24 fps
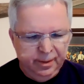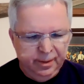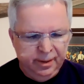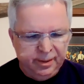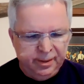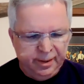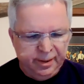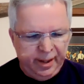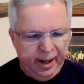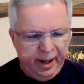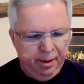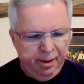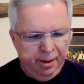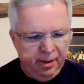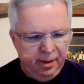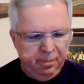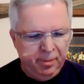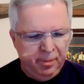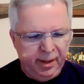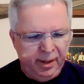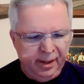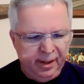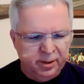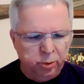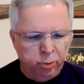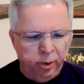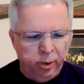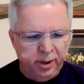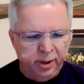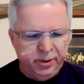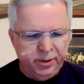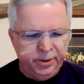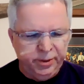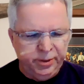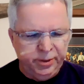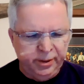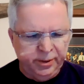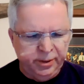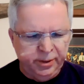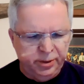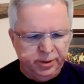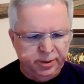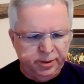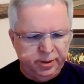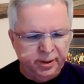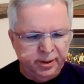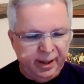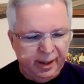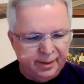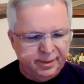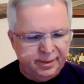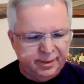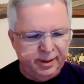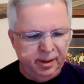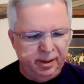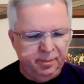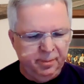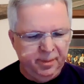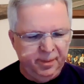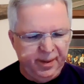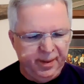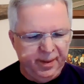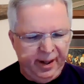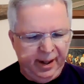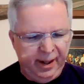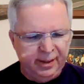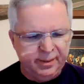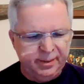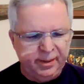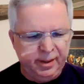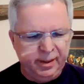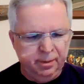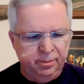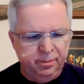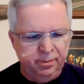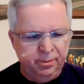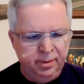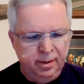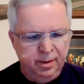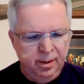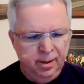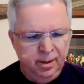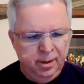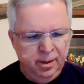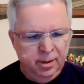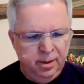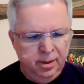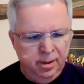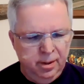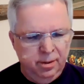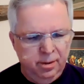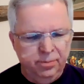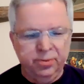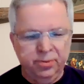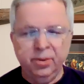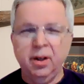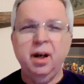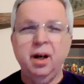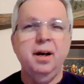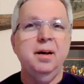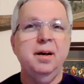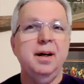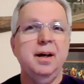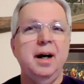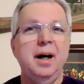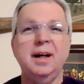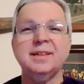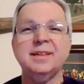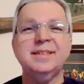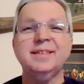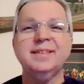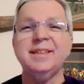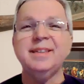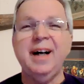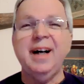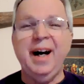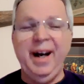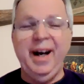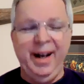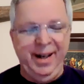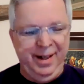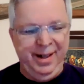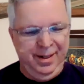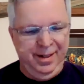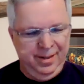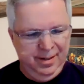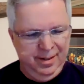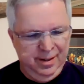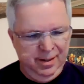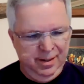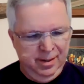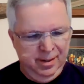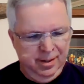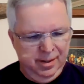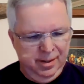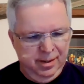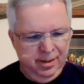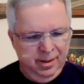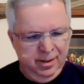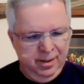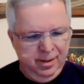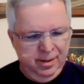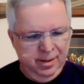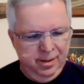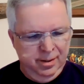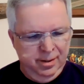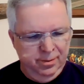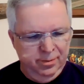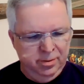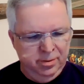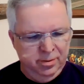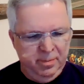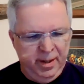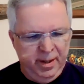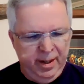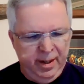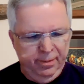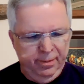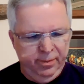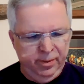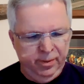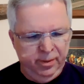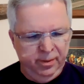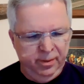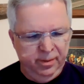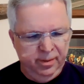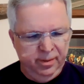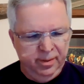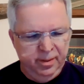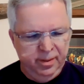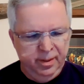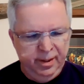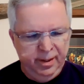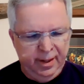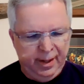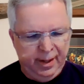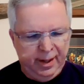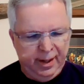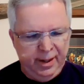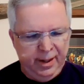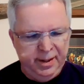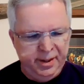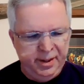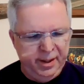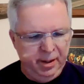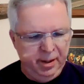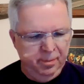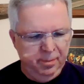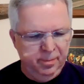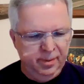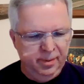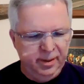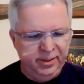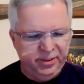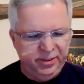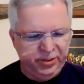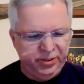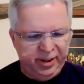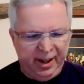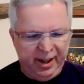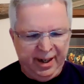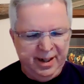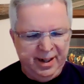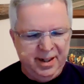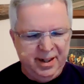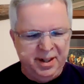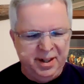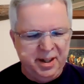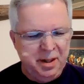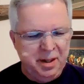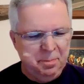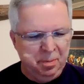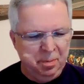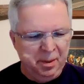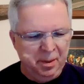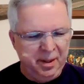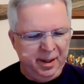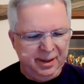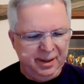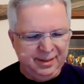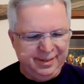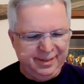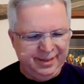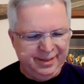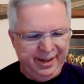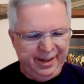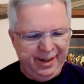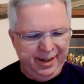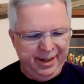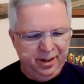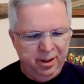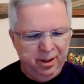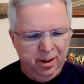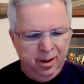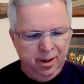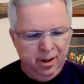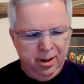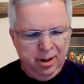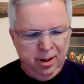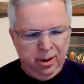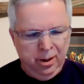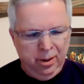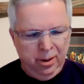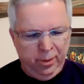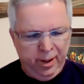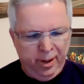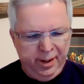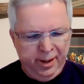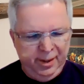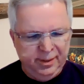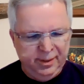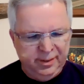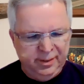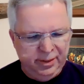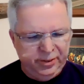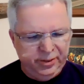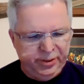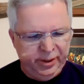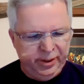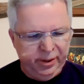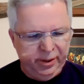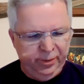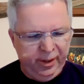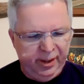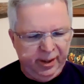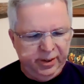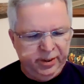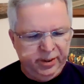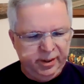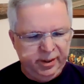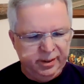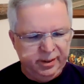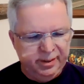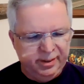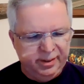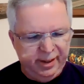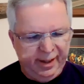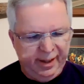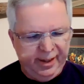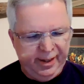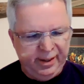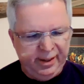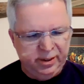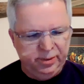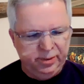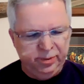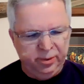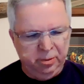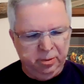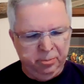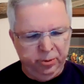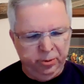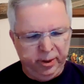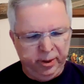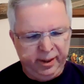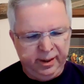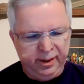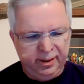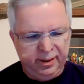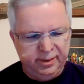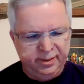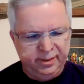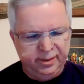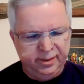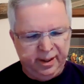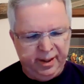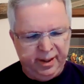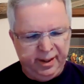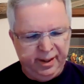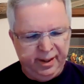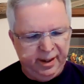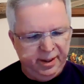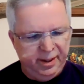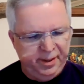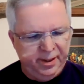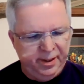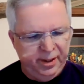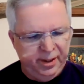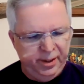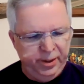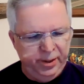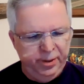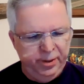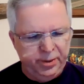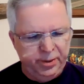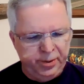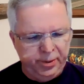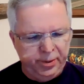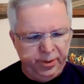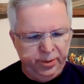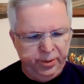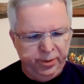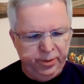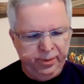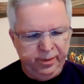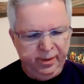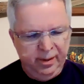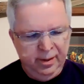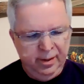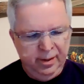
And came and they began to question Jesus to test him. They asked him for a, a sign from heaven. He highly deep he sighed deeply and said, Why does this generation ask for a miraculous sign? I tell you the truth,